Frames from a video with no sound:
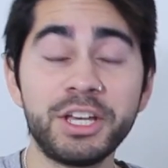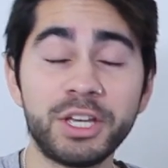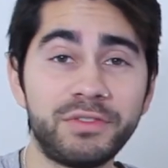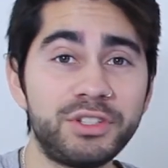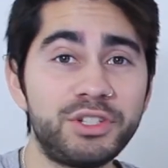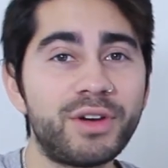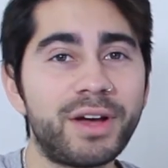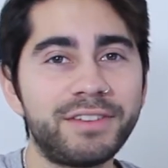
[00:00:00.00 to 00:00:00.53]

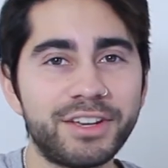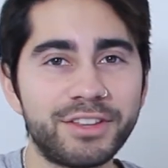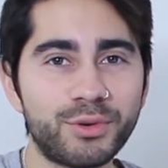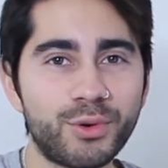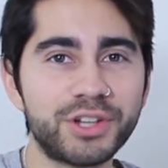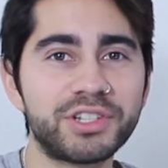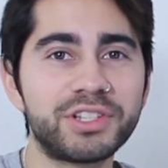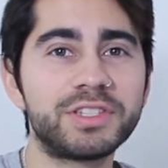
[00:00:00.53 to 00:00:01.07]
If you do have any other
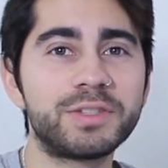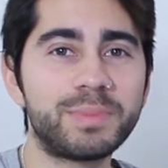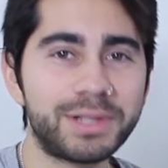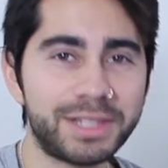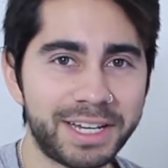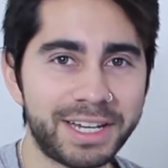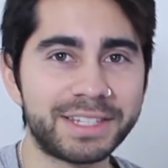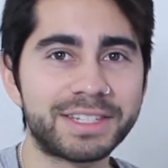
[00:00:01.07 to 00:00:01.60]
questions,
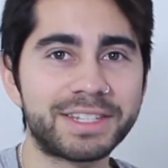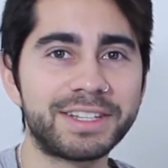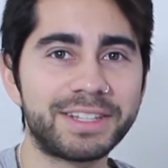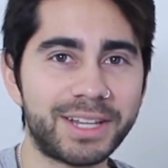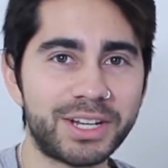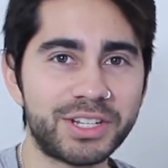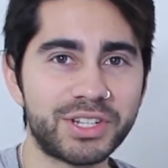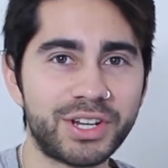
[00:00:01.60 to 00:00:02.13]
please
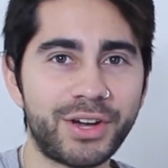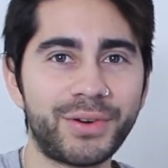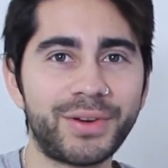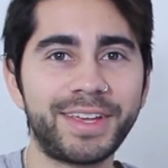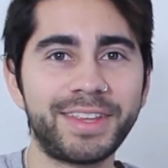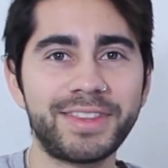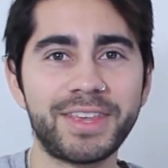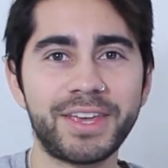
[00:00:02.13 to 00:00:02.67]
let us know,
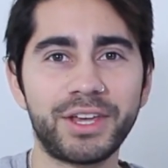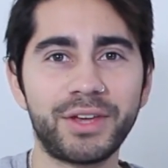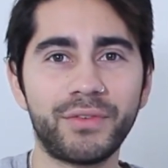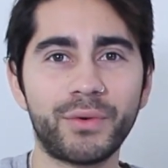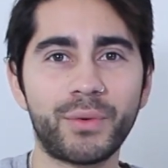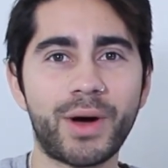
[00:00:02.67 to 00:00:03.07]
and thank you for